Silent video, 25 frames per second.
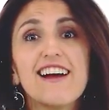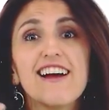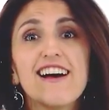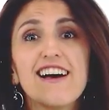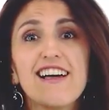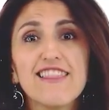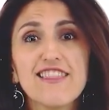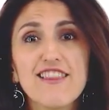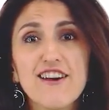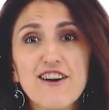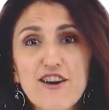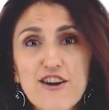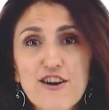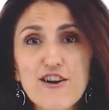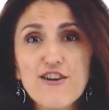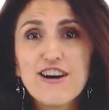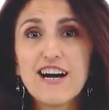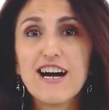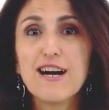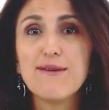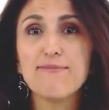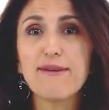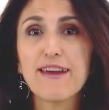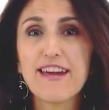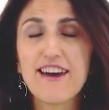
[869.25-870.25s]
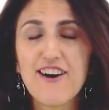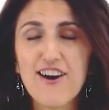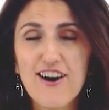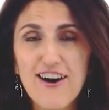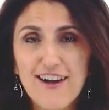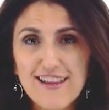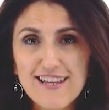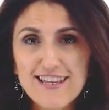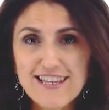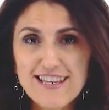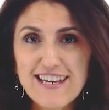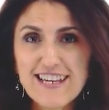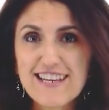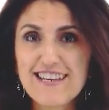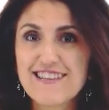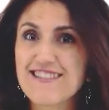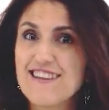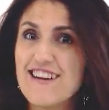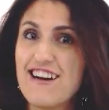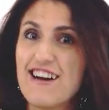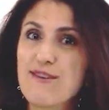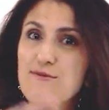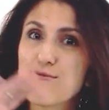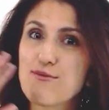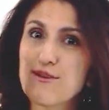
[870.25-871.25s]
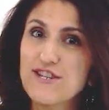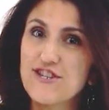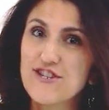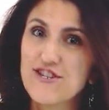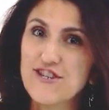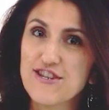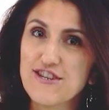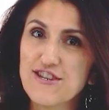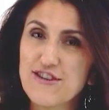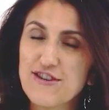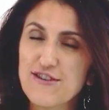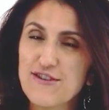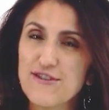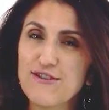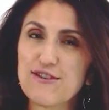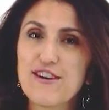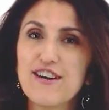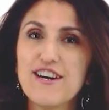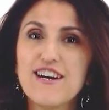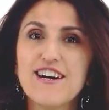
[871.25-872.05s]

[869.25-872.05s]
hello, happy holidays, I wish you